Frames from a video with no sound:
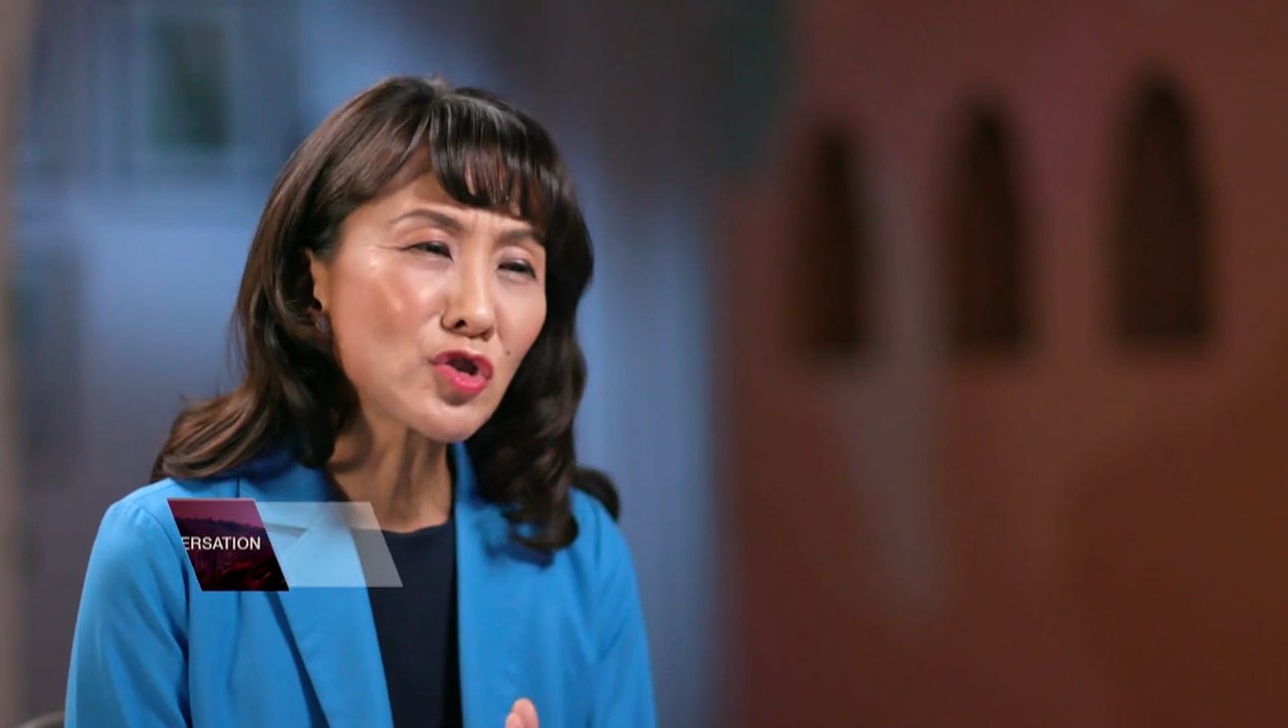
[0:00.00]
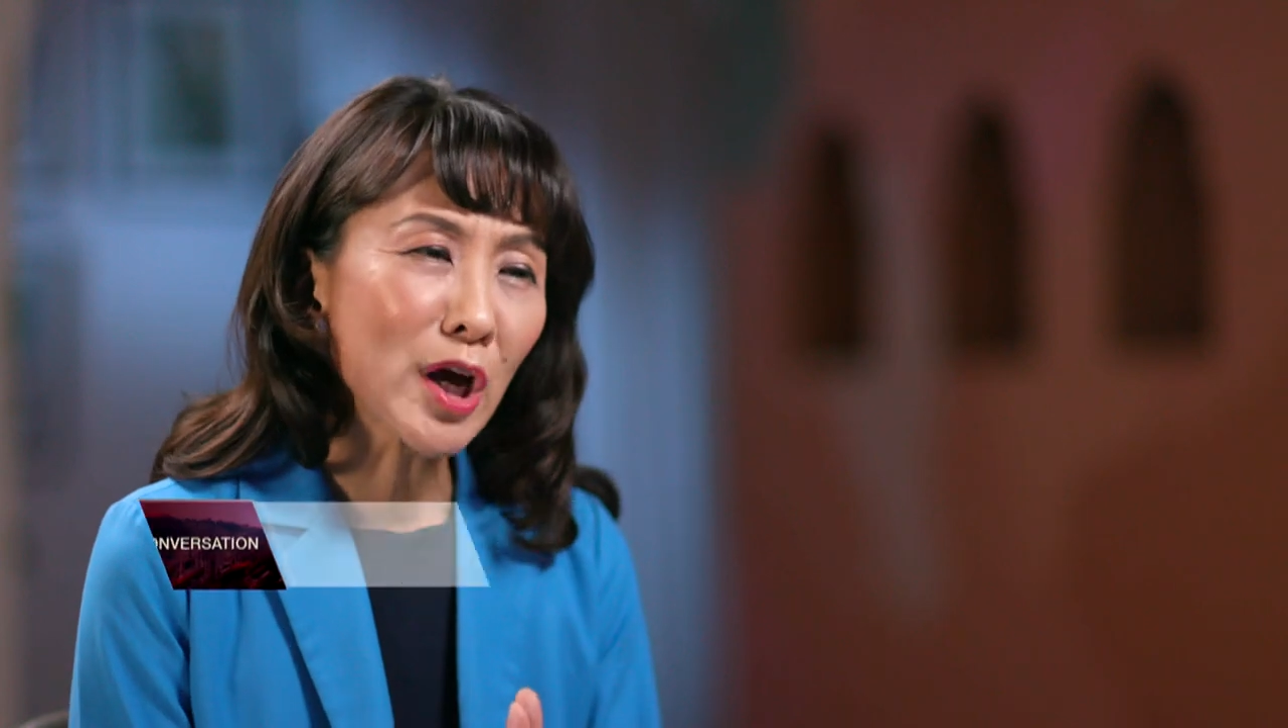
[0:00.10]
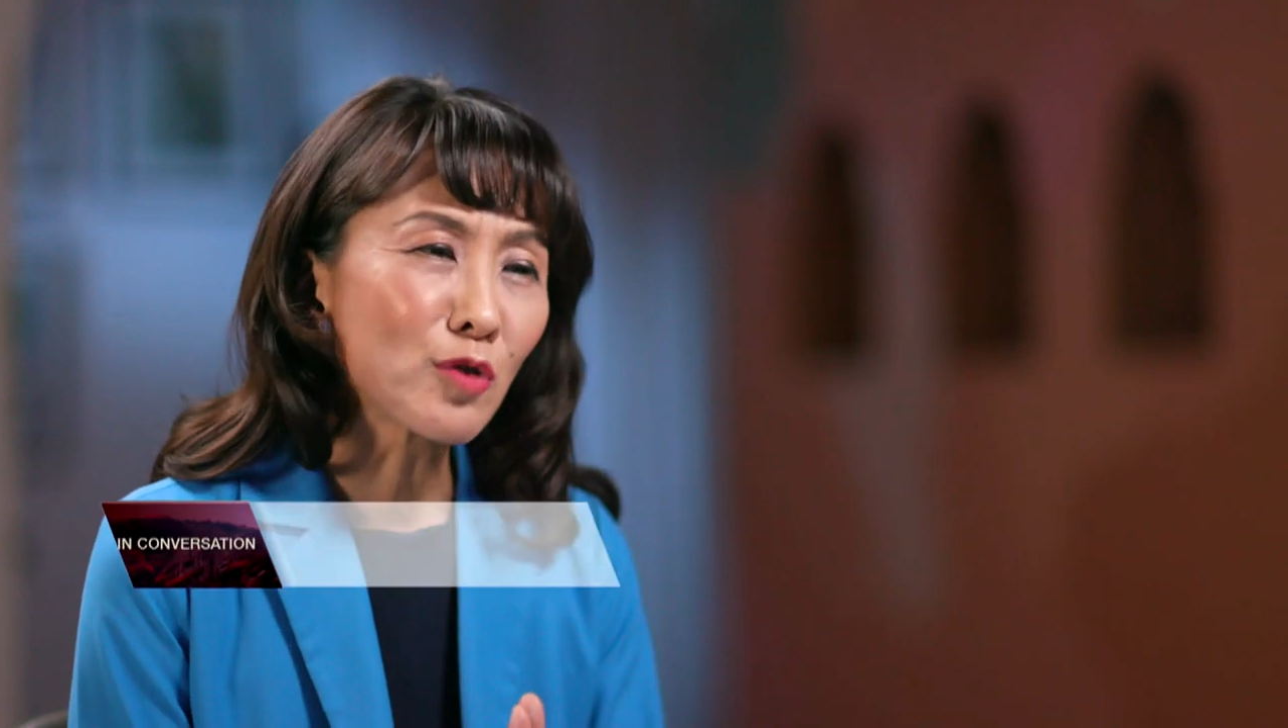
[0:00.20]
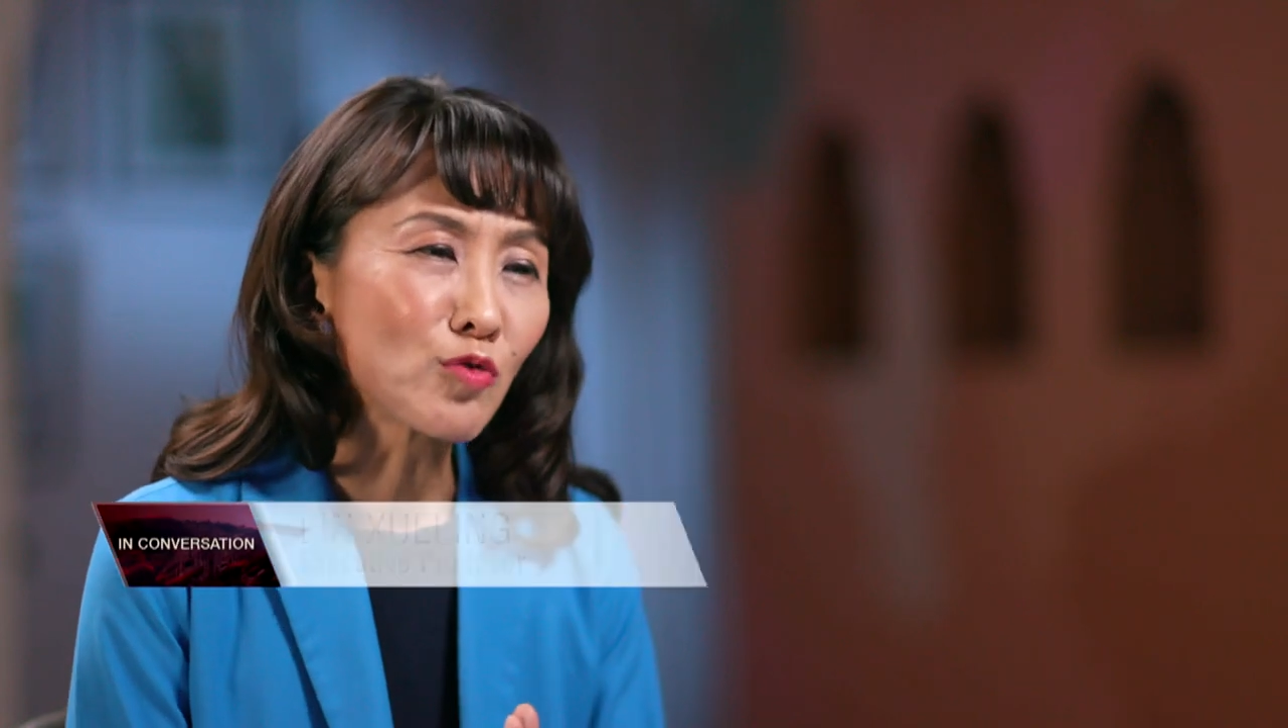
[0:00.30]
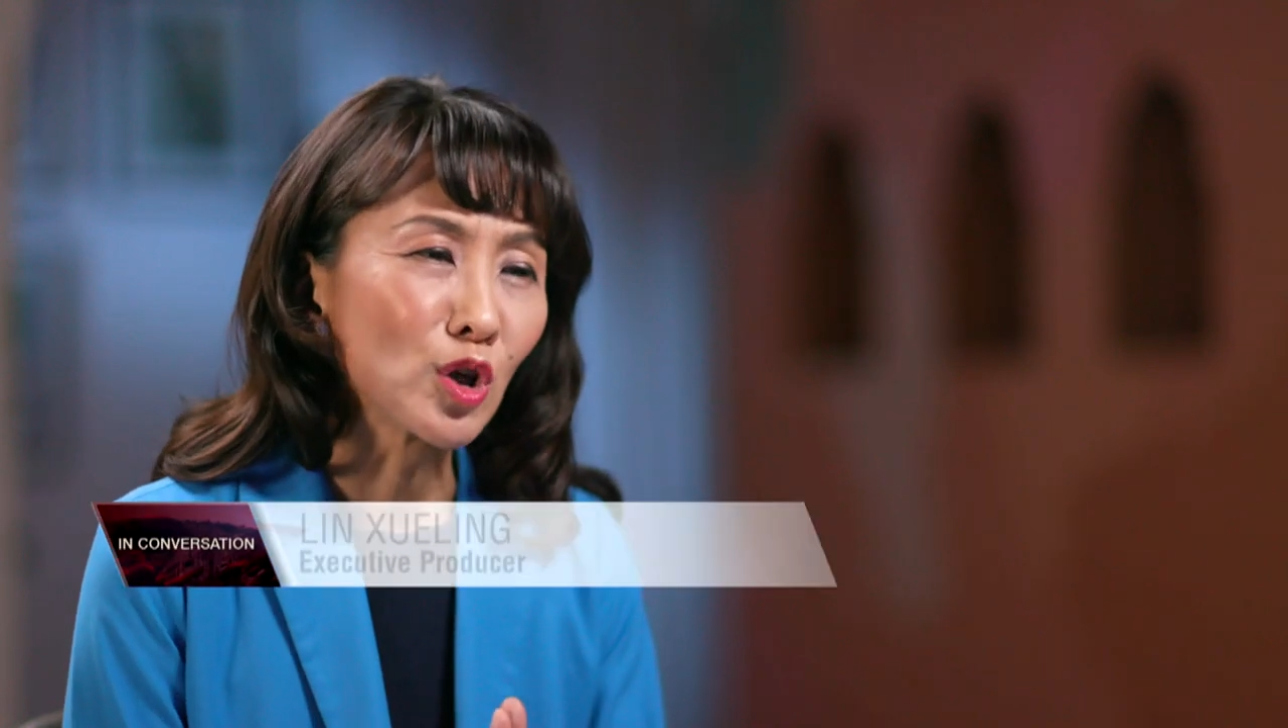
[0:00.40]

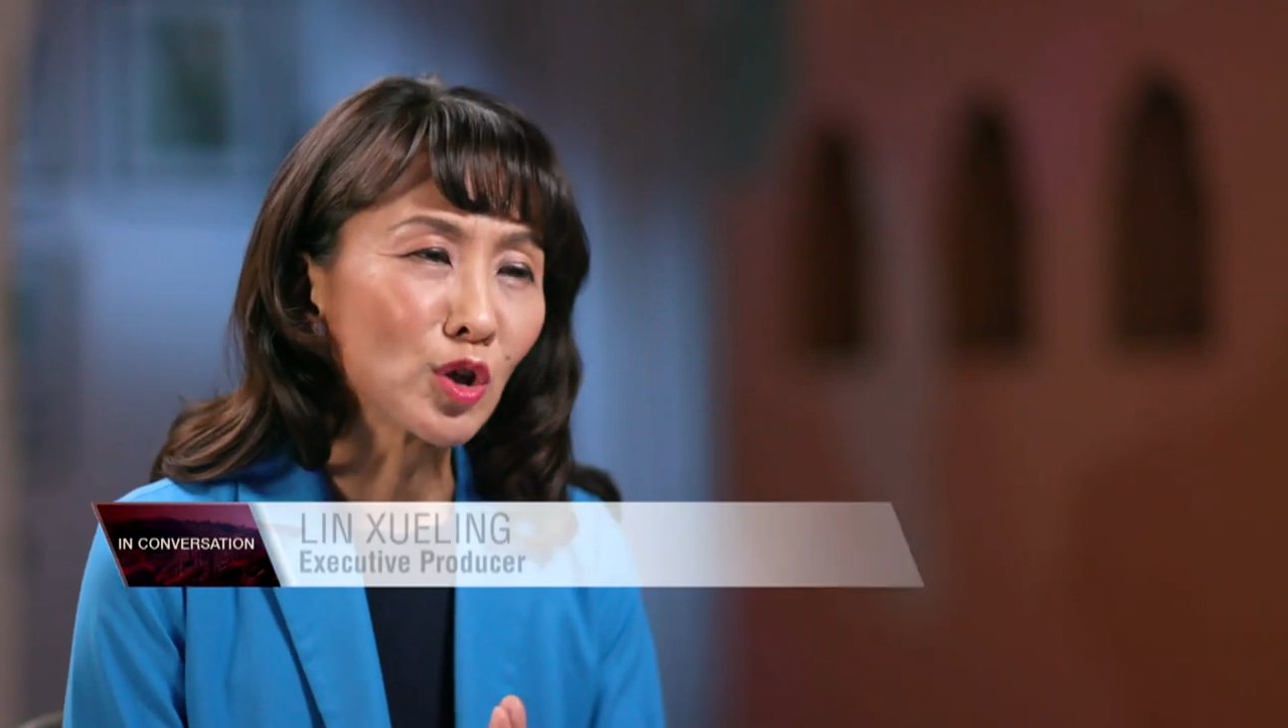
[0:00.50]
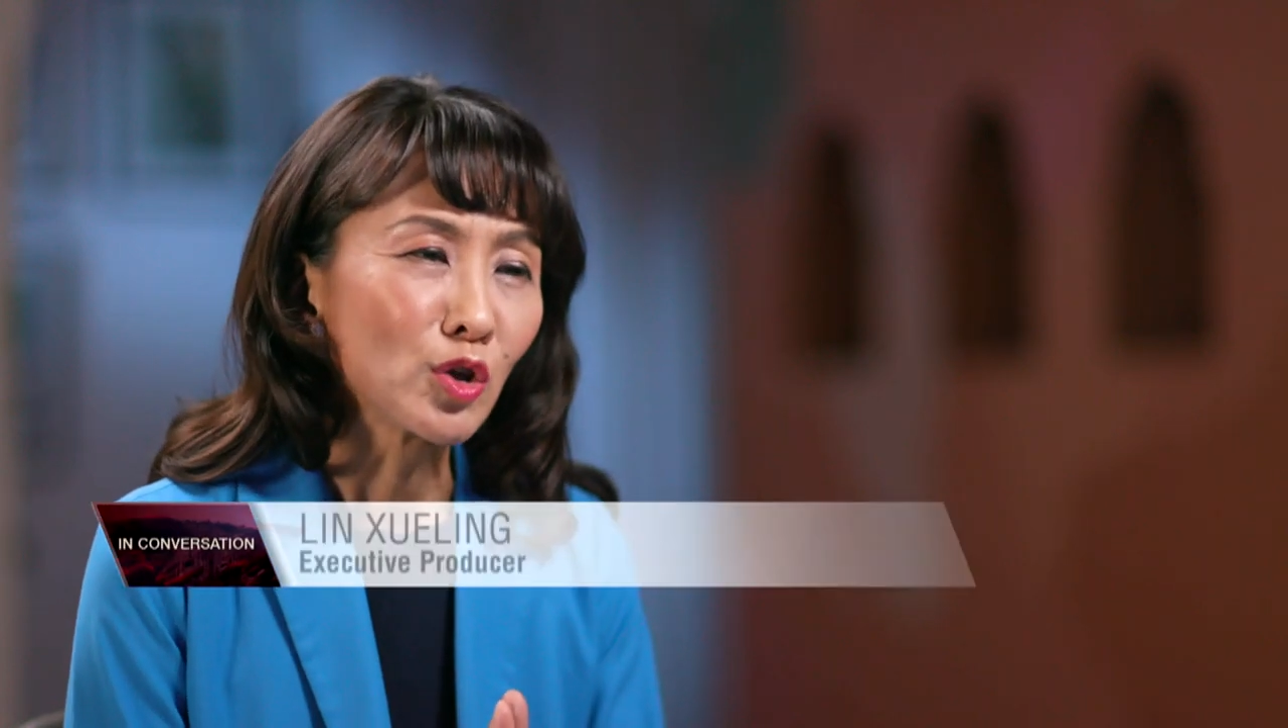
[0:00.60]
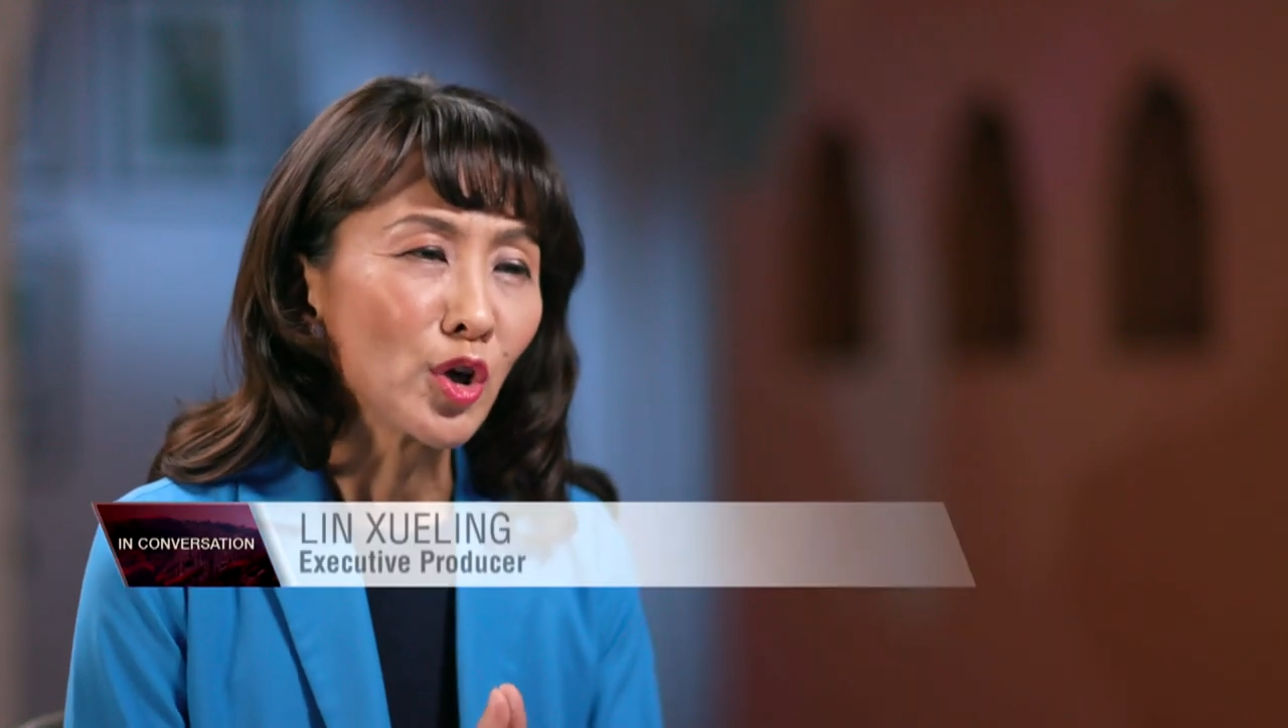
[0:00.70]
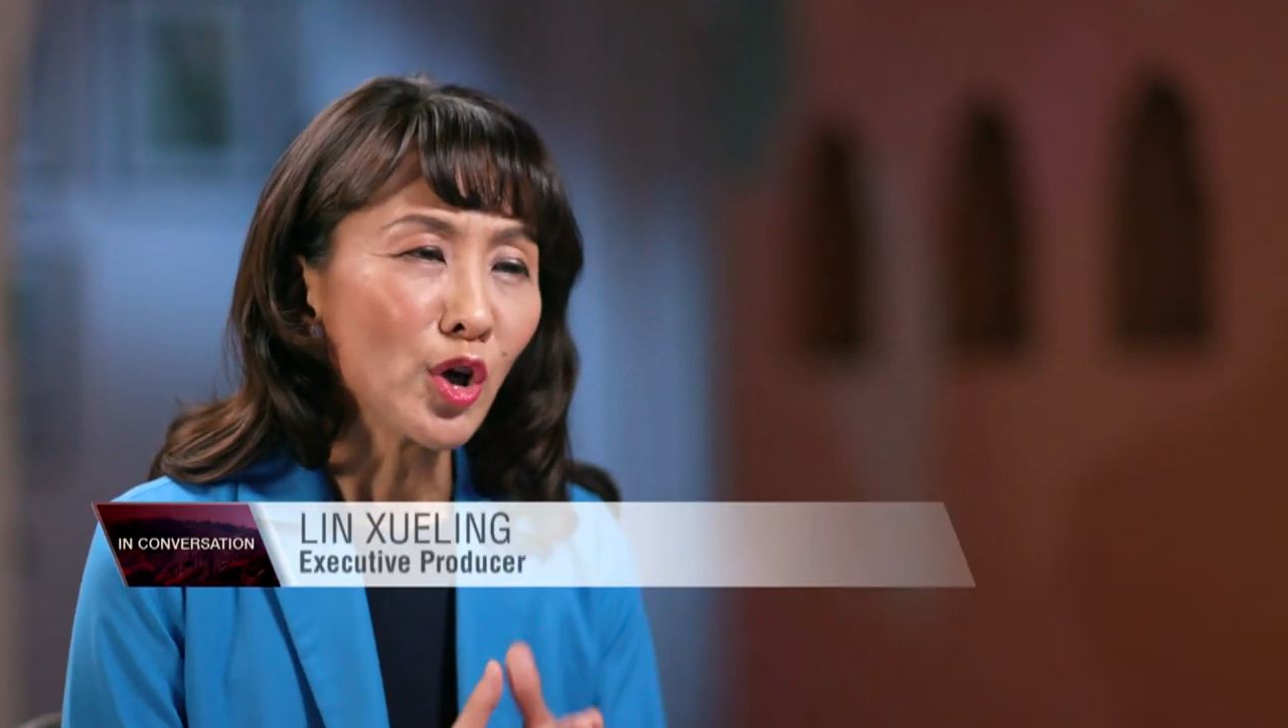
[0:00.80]
General,